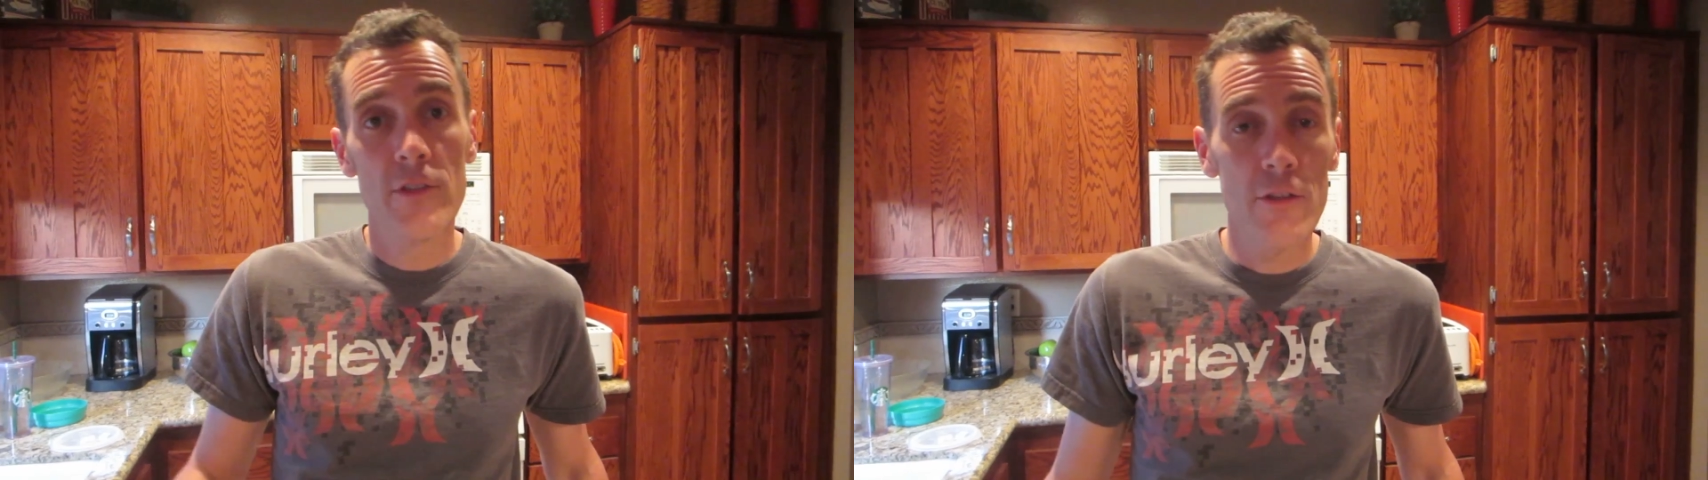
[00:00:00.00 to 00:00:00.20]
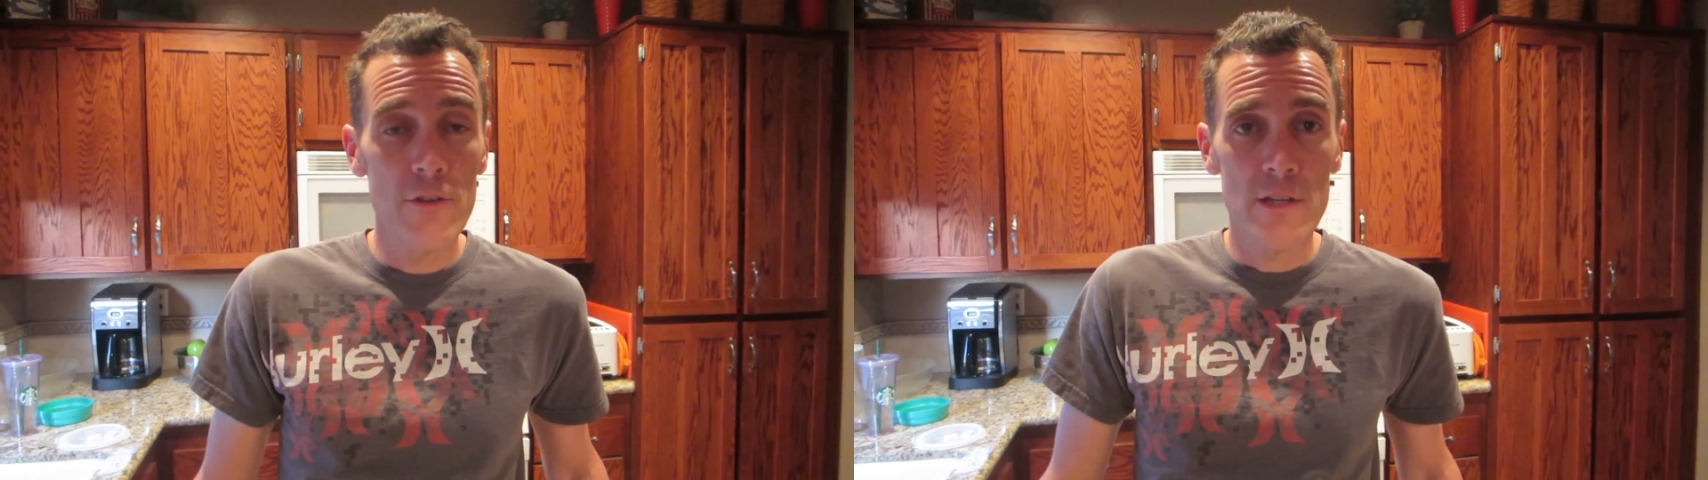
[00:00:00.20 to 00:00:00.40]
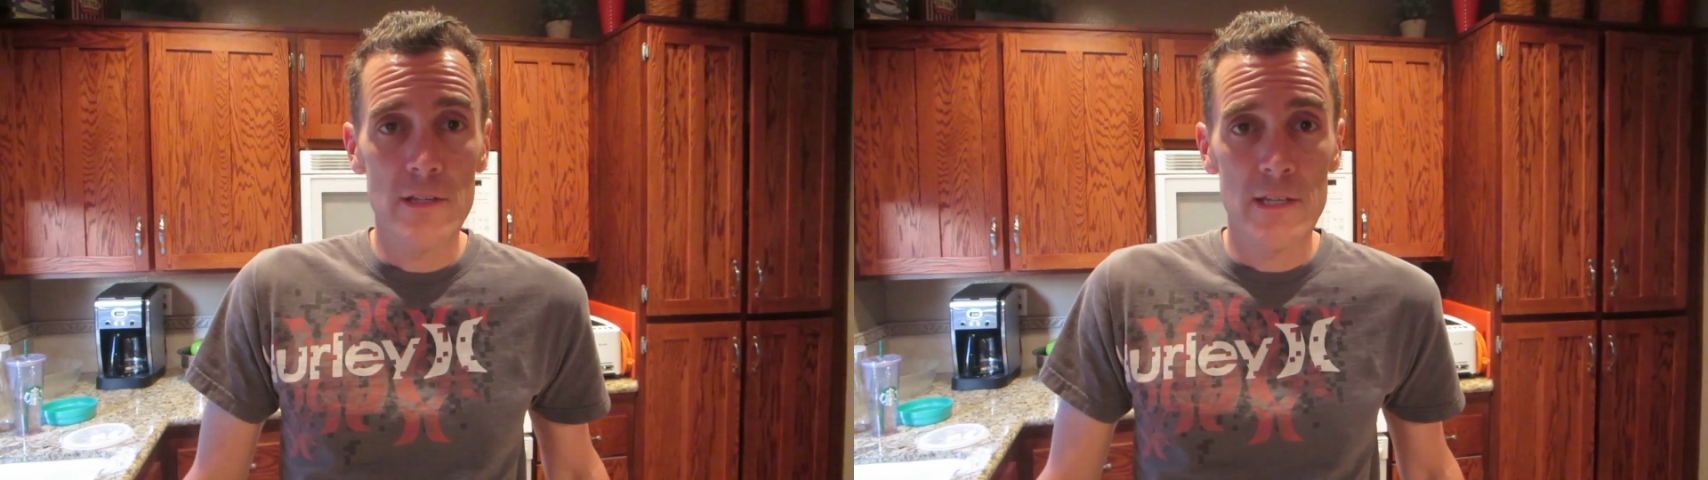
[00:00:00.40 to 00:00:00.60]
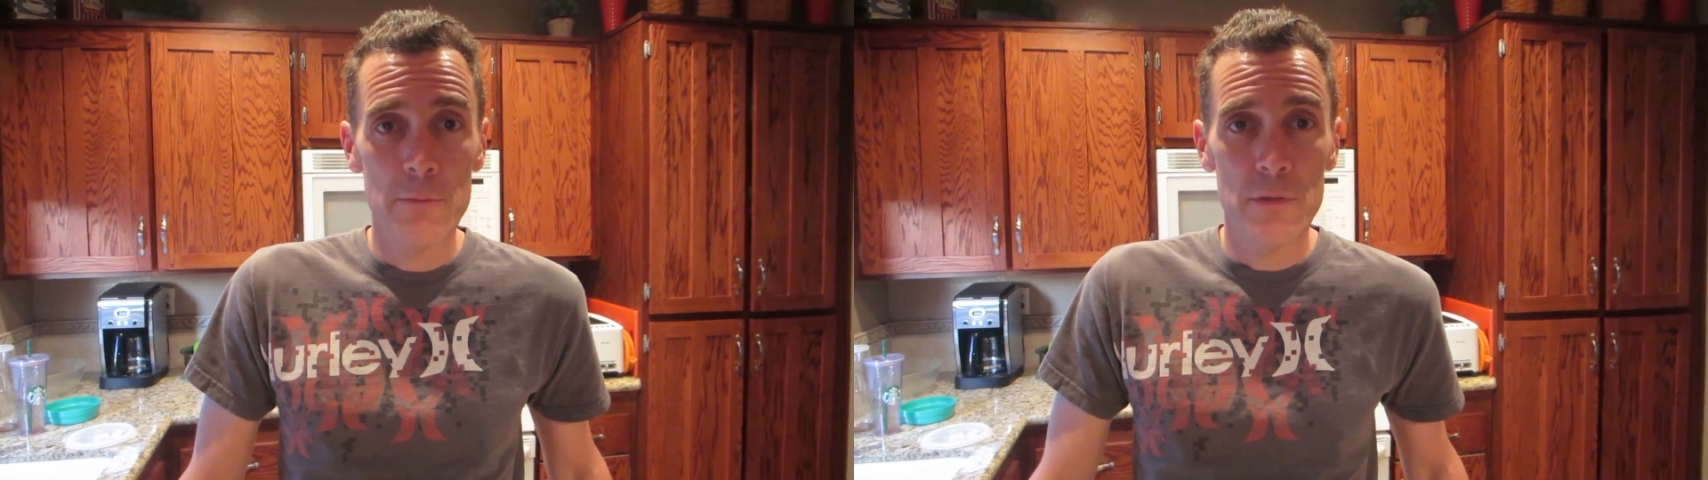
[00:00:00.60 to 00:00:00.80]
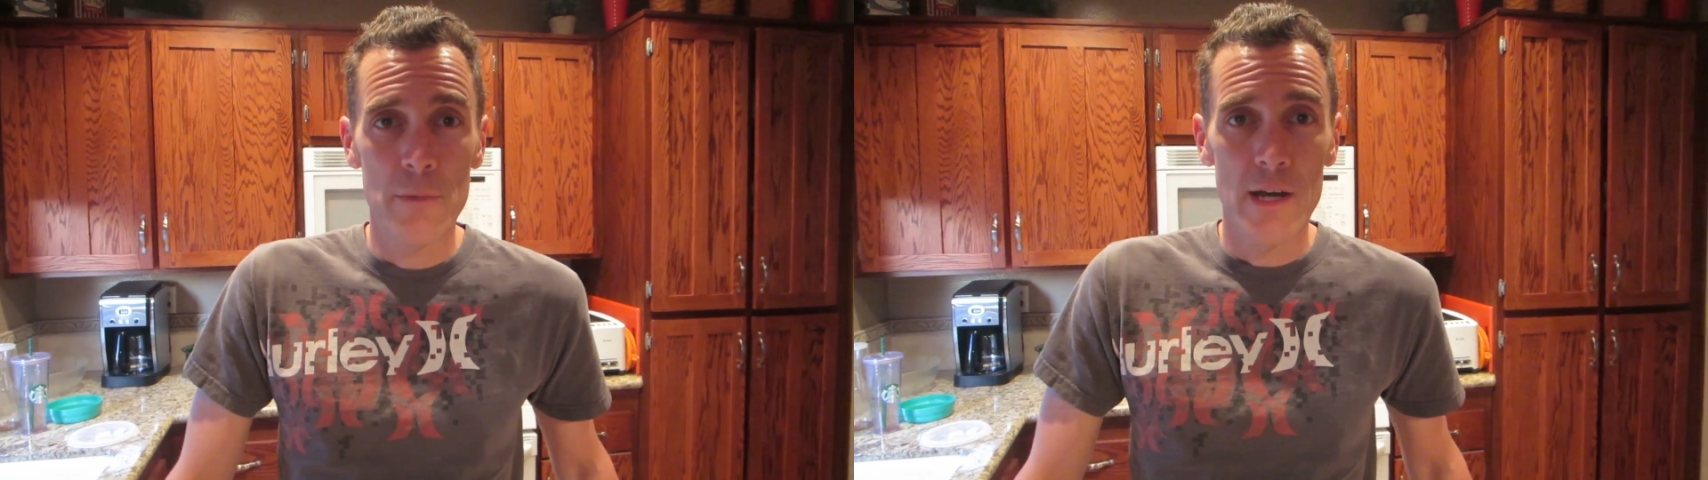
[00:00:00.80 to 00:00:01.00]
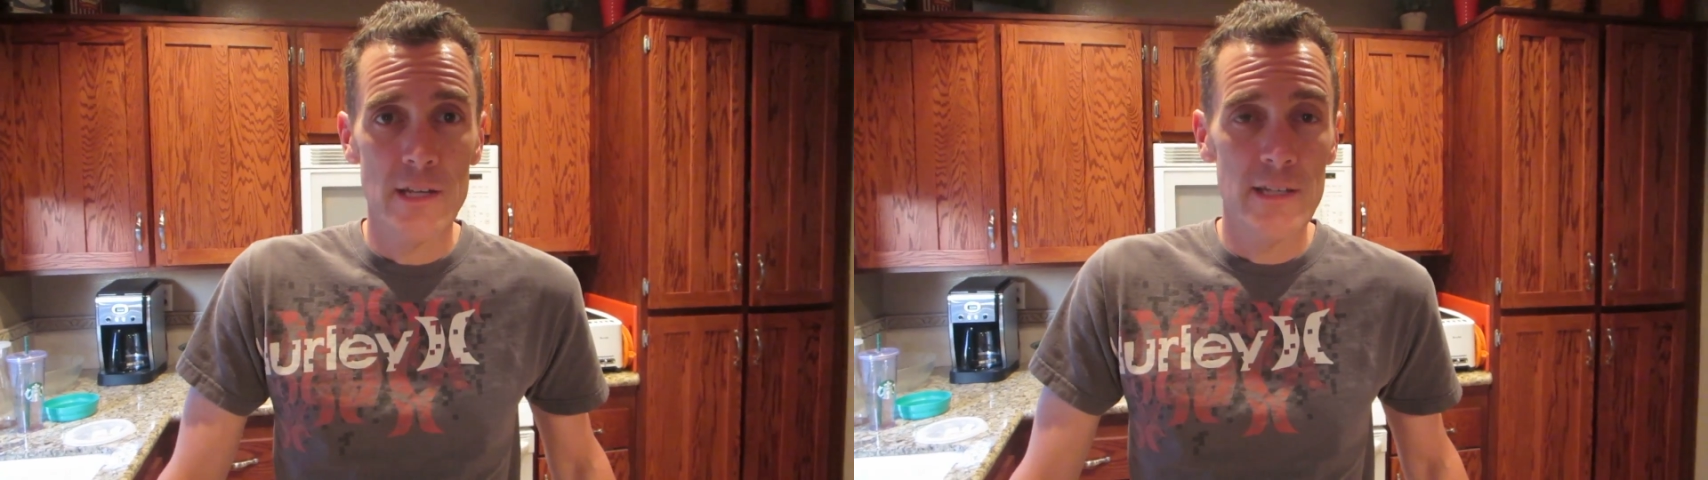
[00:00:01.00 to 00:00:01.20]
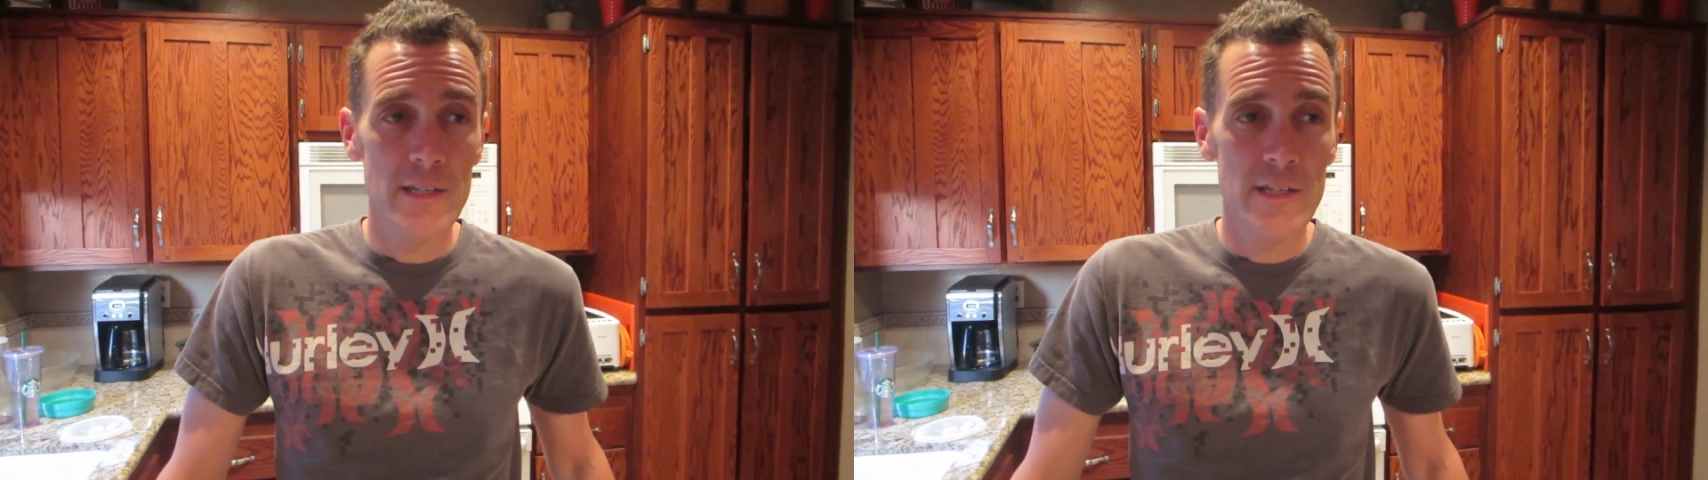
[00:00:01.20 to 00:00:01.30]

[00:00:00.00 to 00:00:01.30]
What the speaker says: The other thing to keep in mind